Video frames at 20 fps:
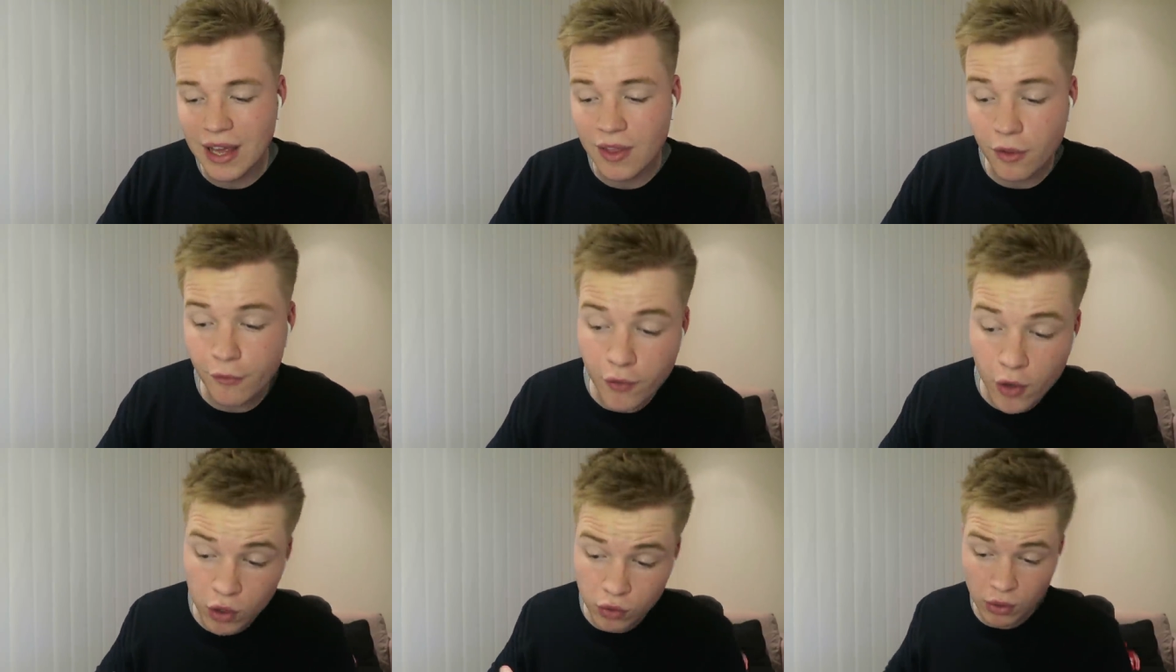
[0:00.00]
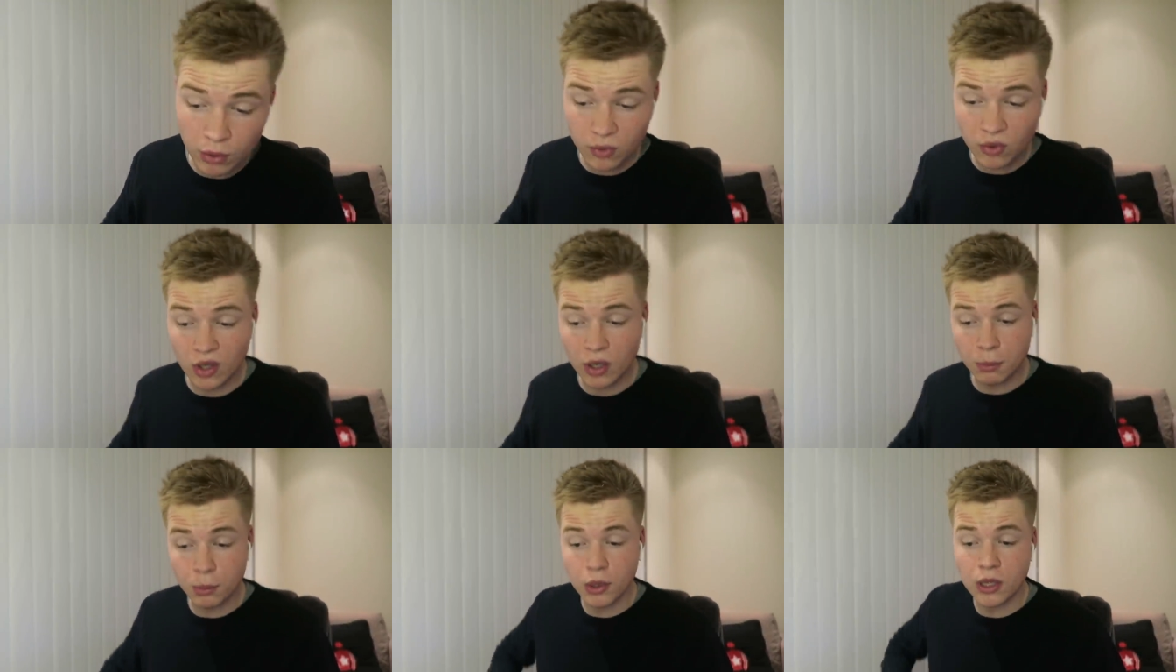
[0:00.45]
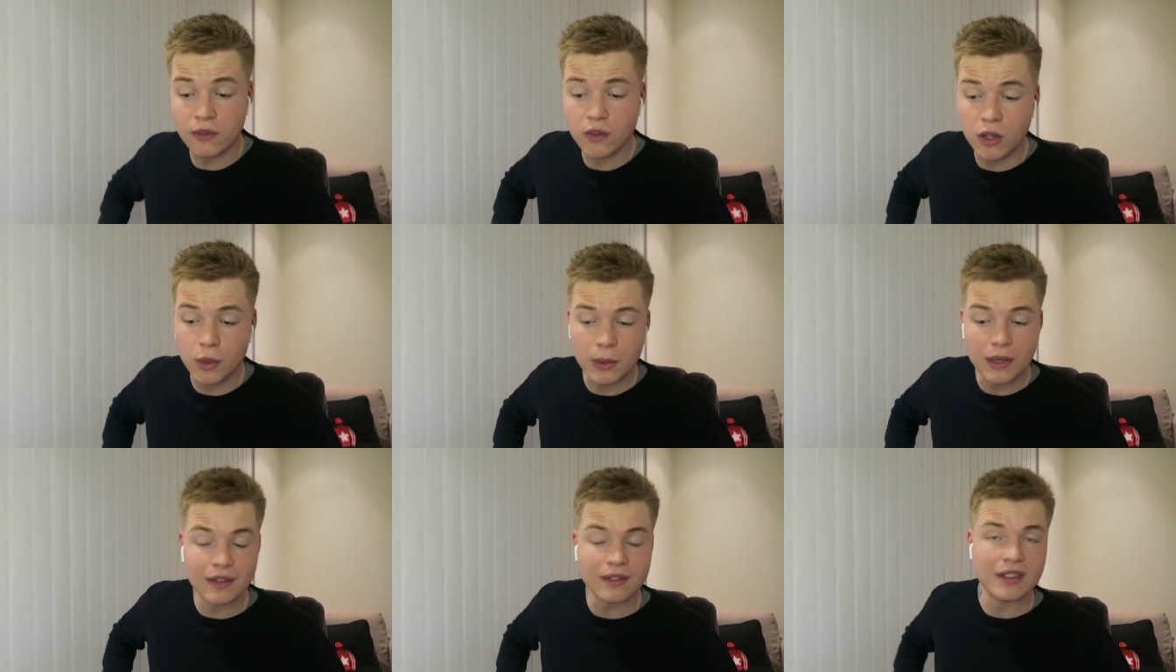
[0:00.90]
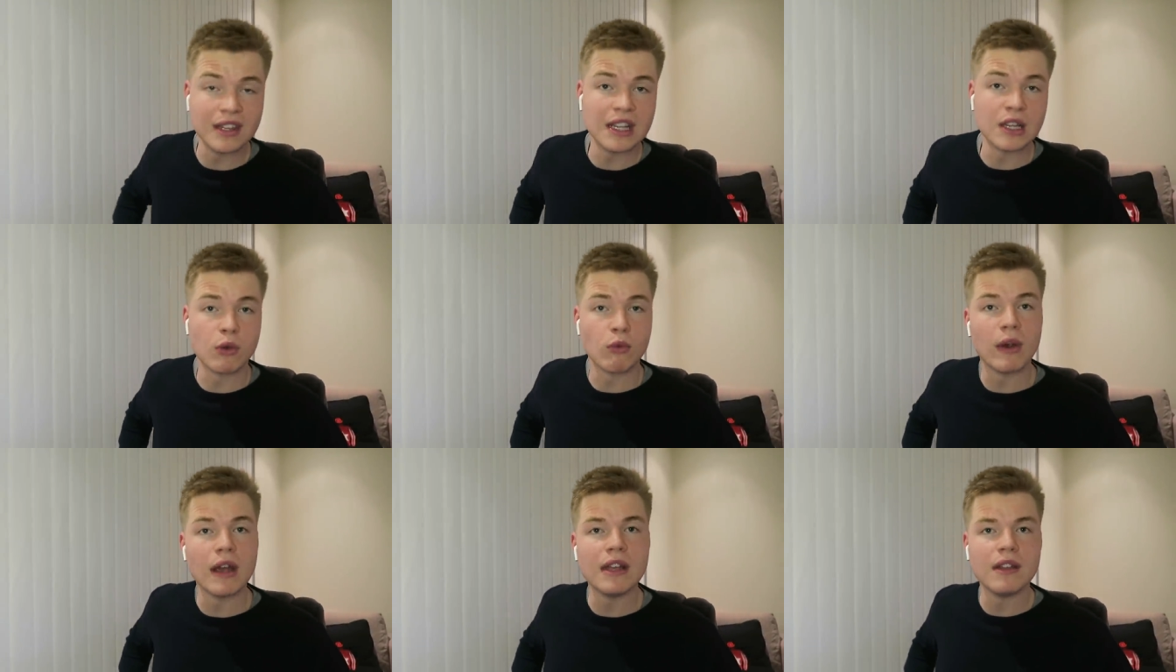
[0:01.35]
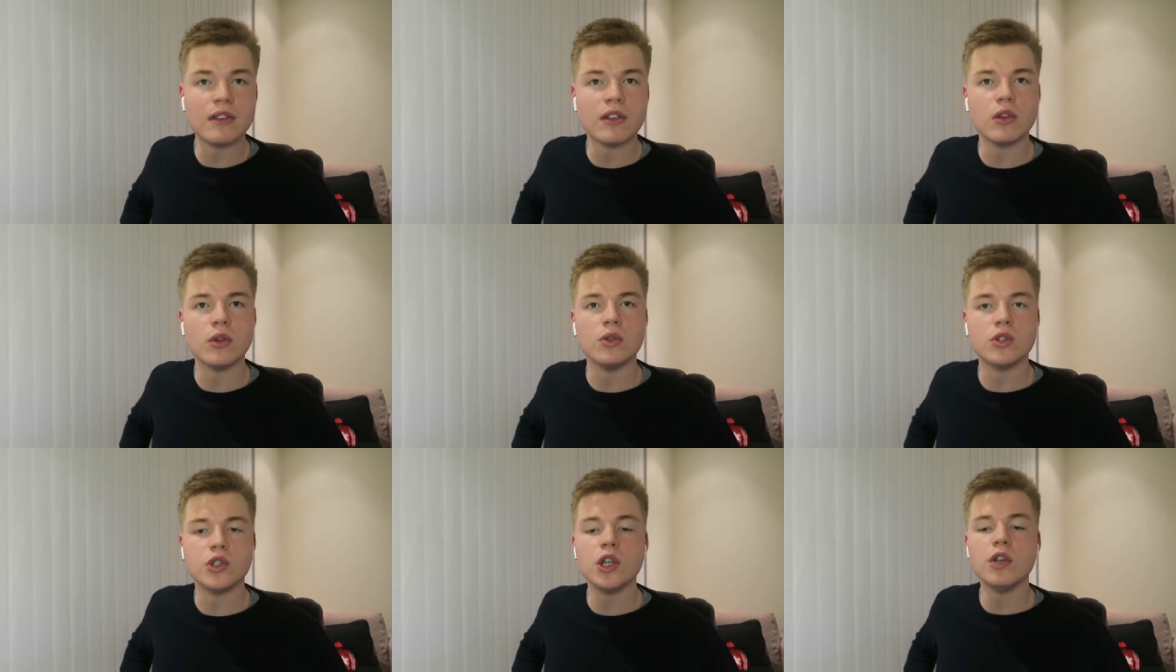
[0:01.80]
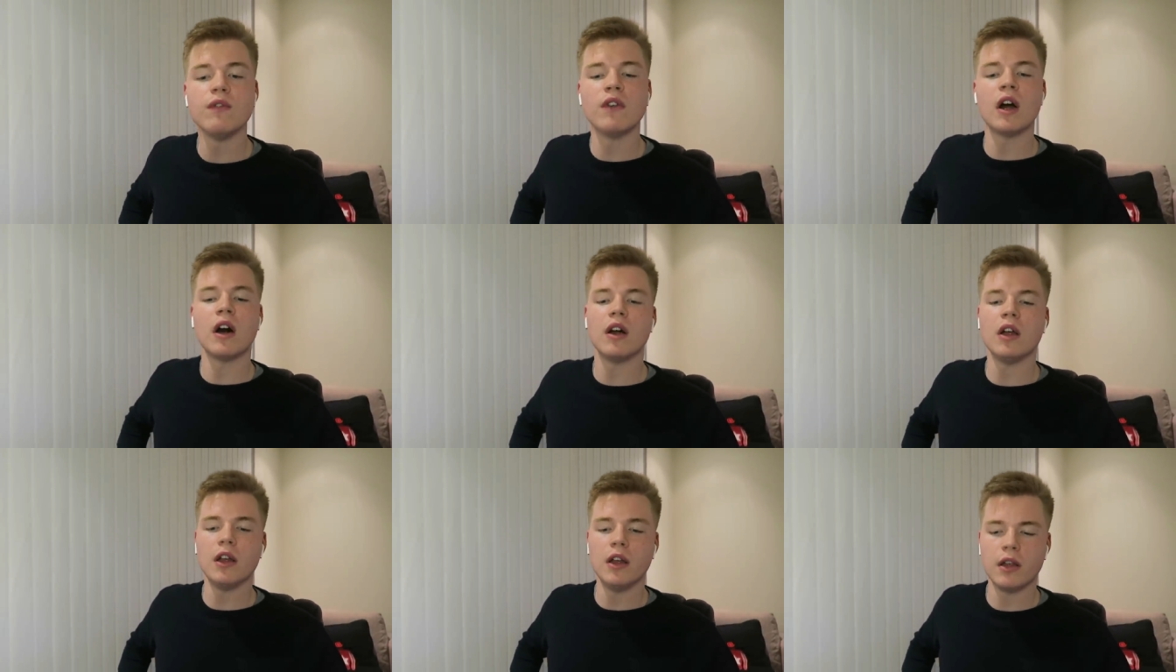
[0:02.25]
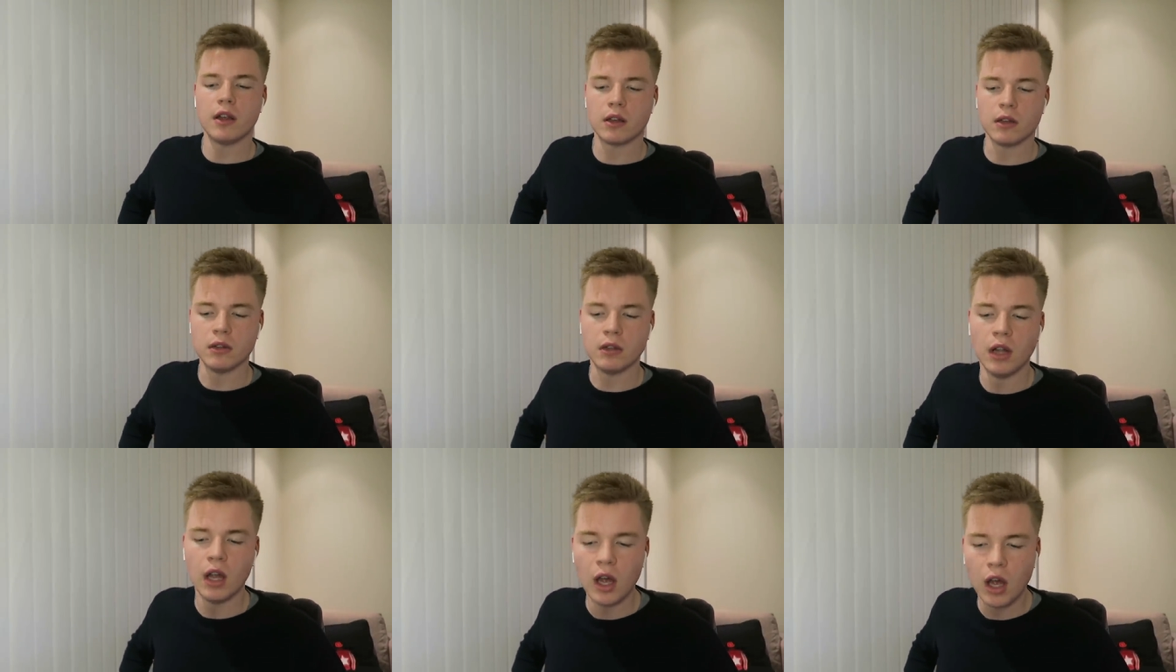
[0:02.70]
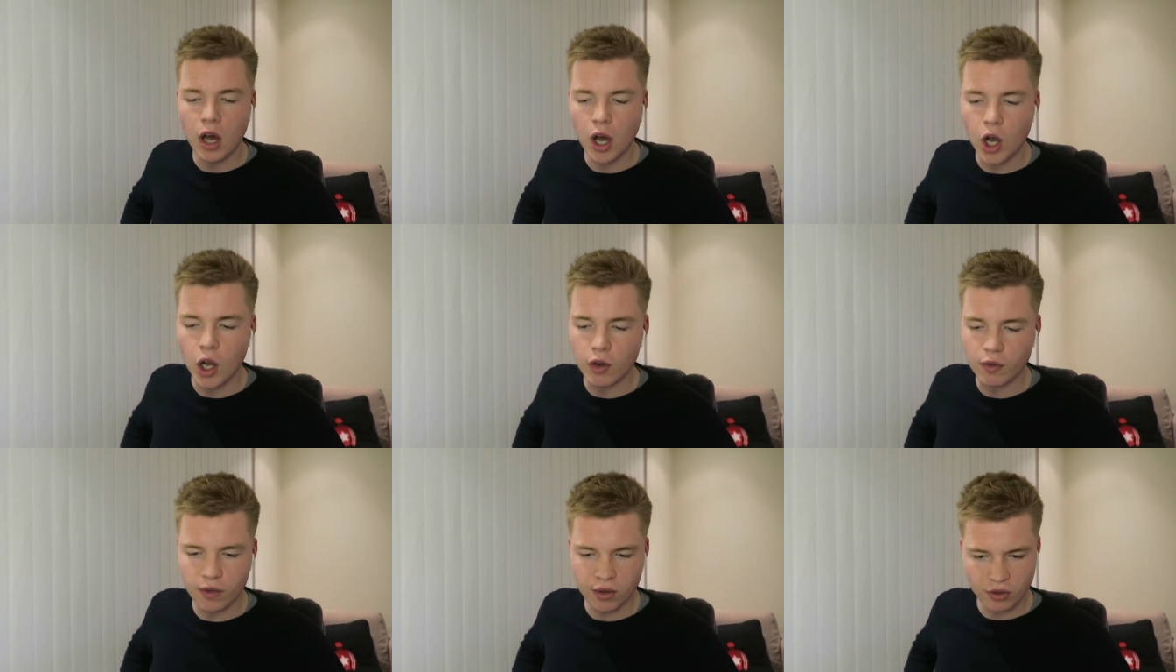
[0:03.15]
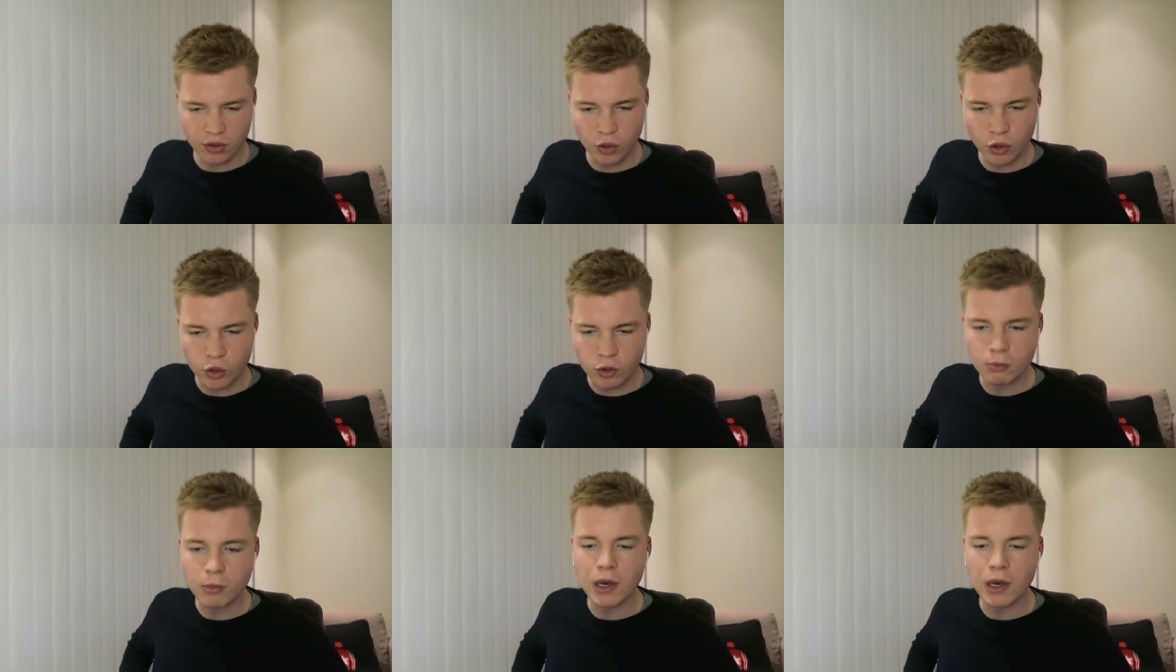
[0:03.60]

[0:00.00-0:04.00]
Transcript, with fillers: And the first race we're going to preview is the Grade 2 Juvenile Hurdle over two